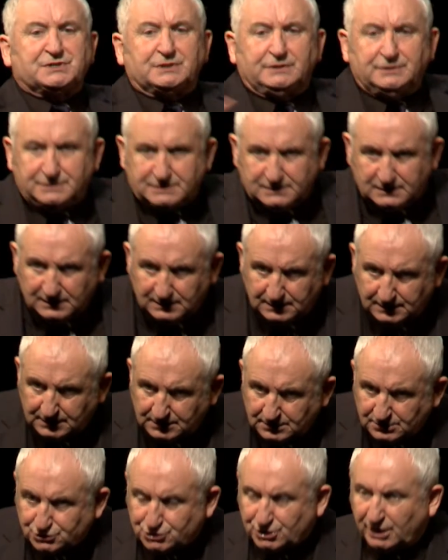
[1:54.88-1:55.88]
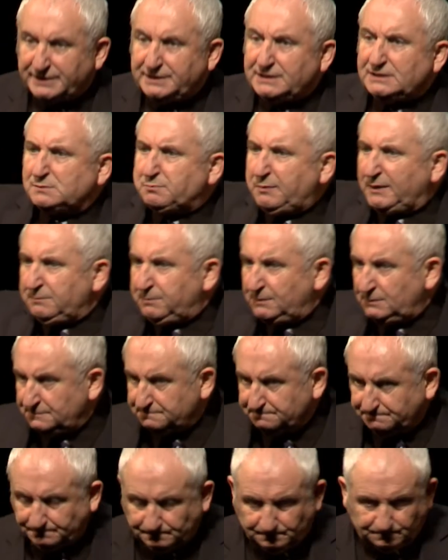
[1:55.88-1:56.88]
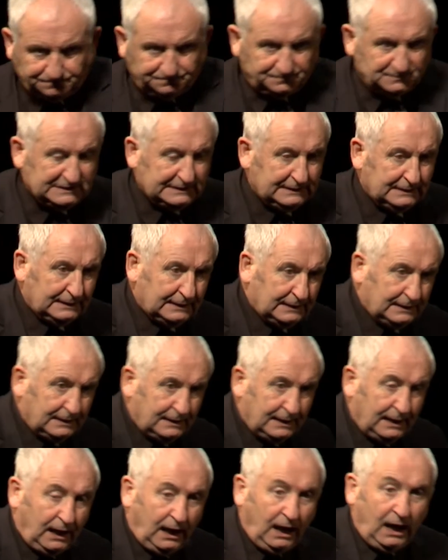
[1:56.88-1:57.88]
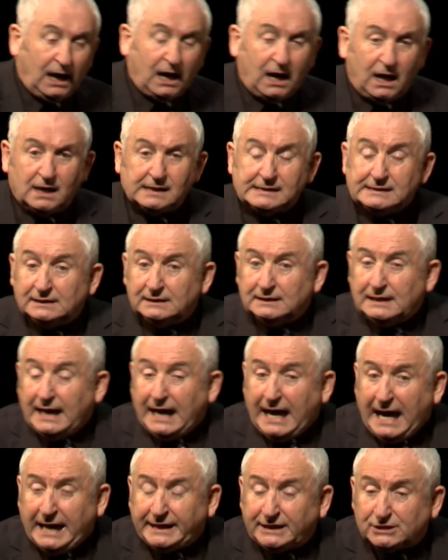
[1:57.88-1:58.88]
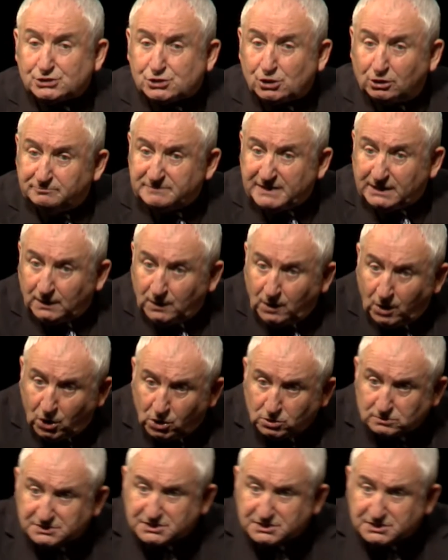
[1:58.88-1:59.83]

and Chinese people. And it took me a long